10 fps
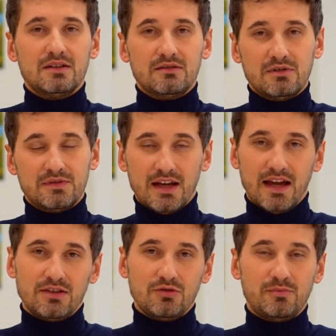with
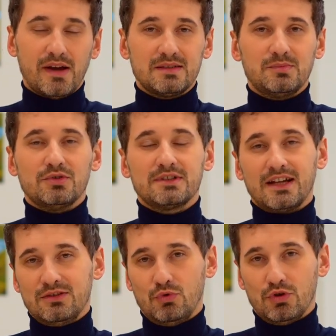the EU passport
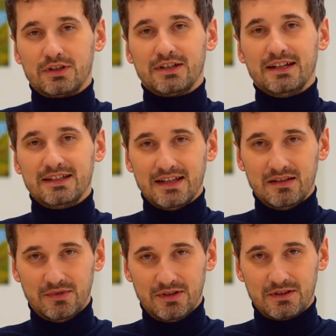can work in
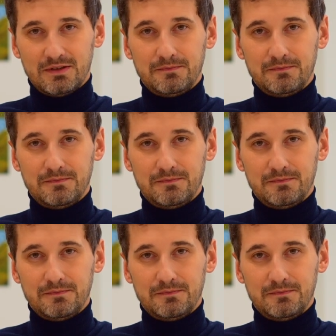Denmark.